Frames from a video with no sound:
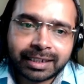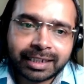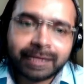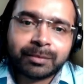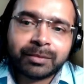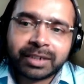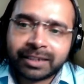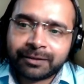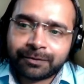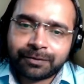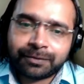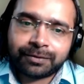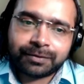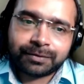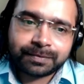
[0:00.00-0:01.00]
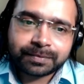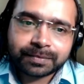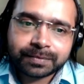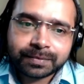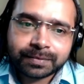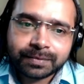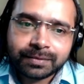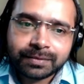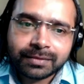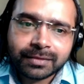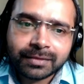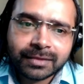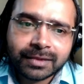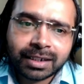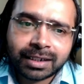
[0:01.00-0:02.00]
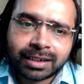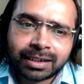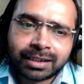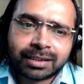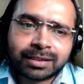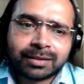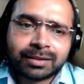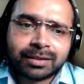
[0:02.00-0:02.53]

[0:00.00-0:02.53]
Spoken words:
in brief uh,